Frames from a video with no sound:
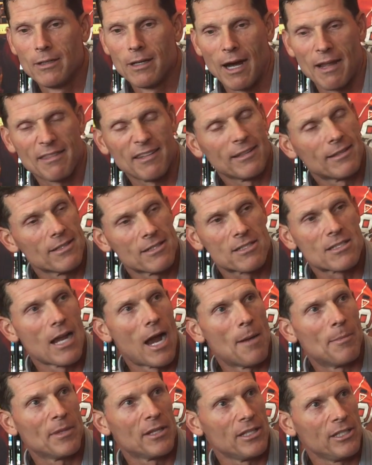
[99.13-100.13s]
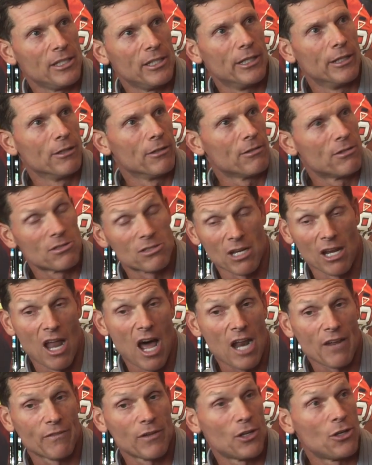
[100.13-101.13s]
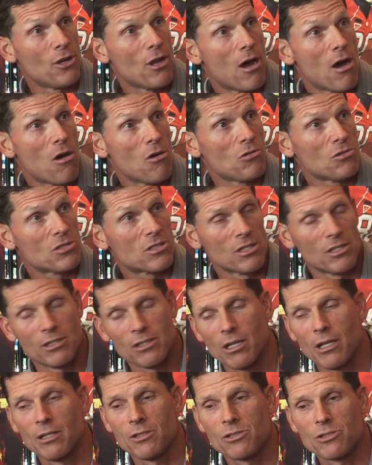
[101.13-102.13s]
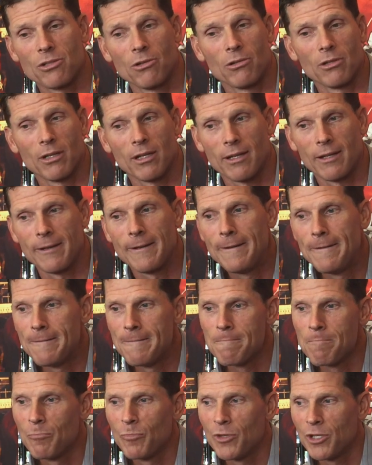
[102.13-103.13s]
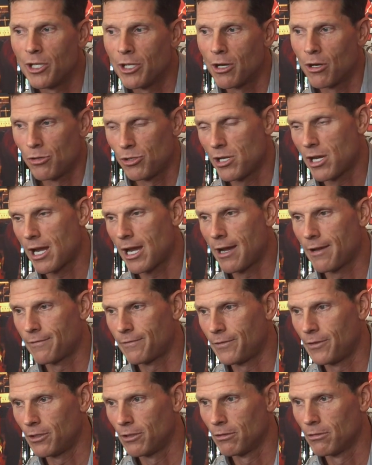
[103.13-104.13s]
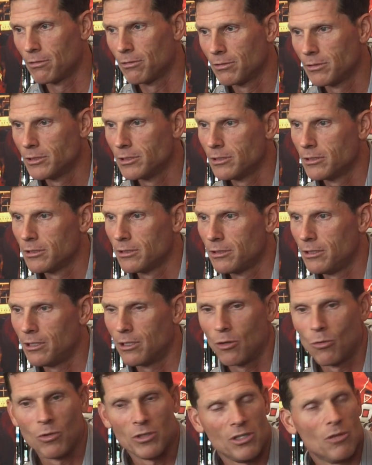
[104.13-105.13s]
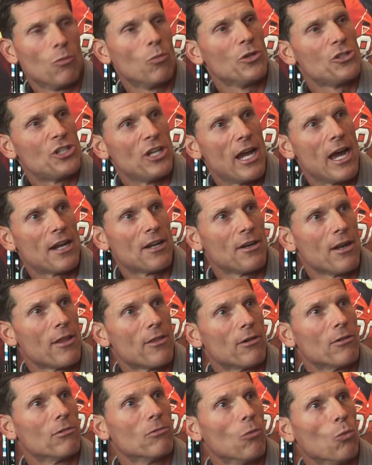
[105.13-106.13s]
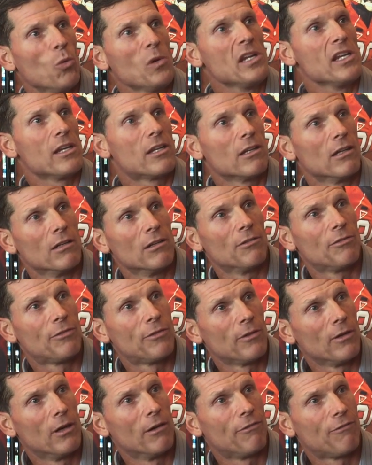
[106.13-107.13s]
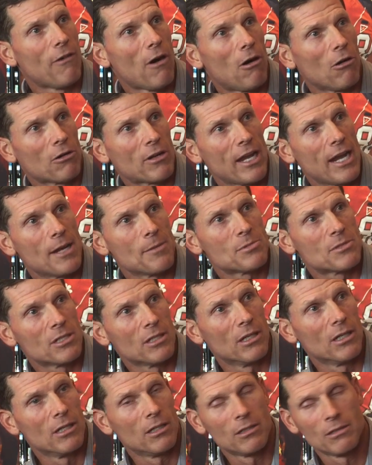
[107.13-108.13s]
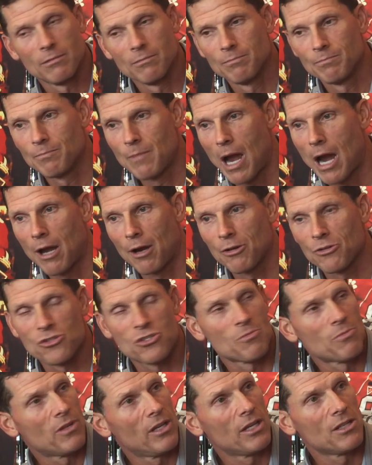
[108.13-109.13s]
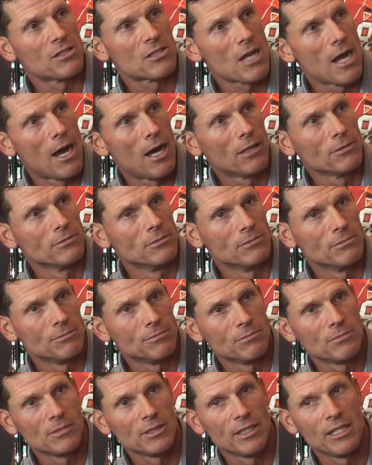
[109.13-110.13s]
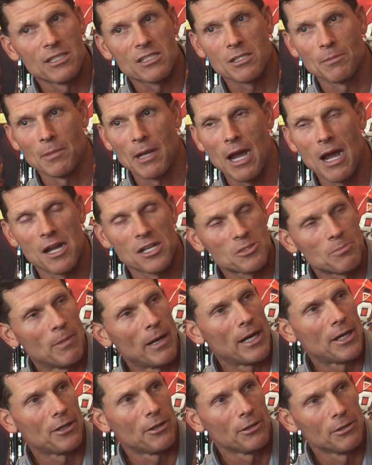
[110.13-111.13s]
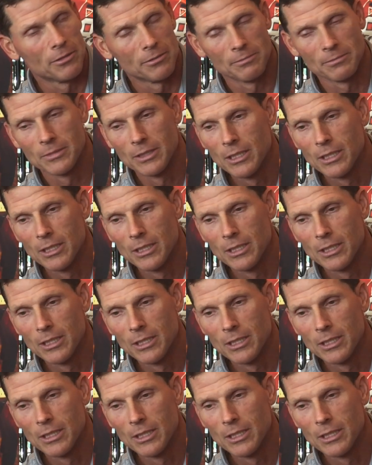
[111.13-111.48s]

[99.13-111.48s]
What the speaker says: I think this time of the year, there's a lot of unknowns, and certainly, you have your, you wish you had another week of fall camp to iron some things out and get some guys better.